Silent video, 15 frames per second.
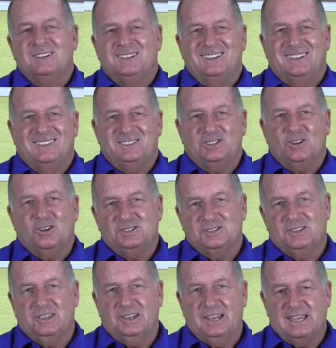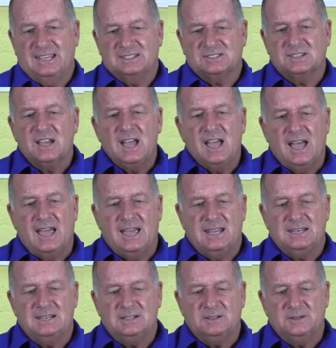Yeah, the size of the lens.
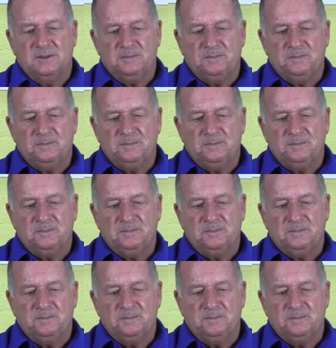And